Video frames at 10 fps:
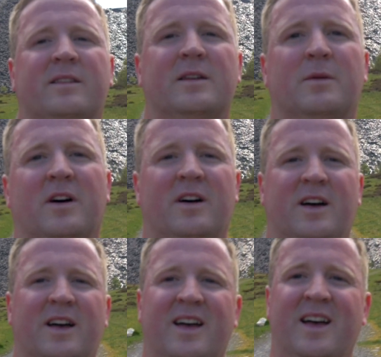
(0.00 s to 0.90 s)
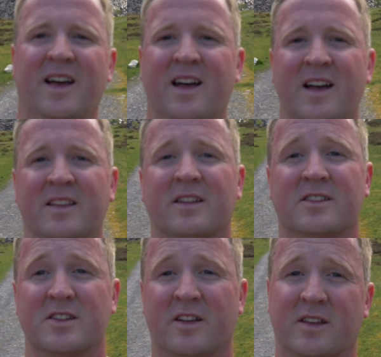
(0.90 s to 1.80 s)
Tell you what,
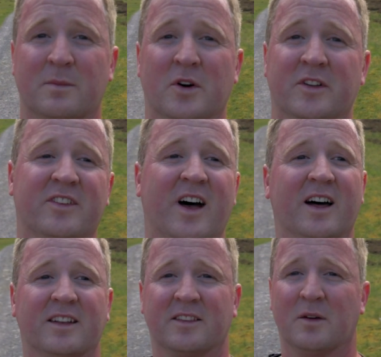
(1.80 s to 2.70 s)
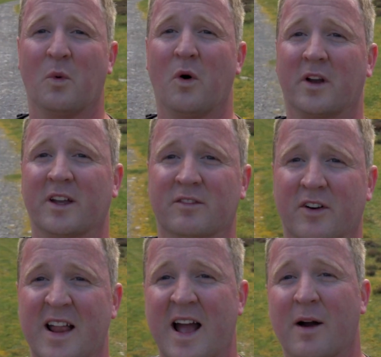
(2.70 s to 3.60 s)
there's nothing more disheartening than walking
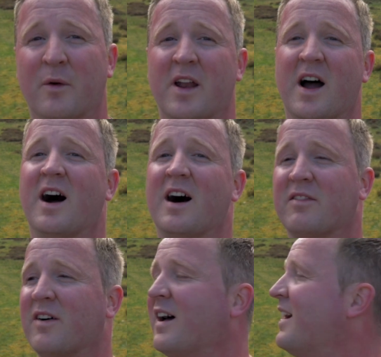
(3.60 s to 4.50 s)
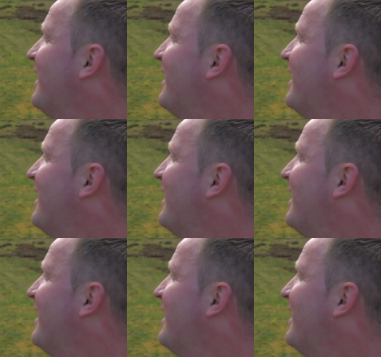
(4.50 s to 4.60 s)
for an hour and a half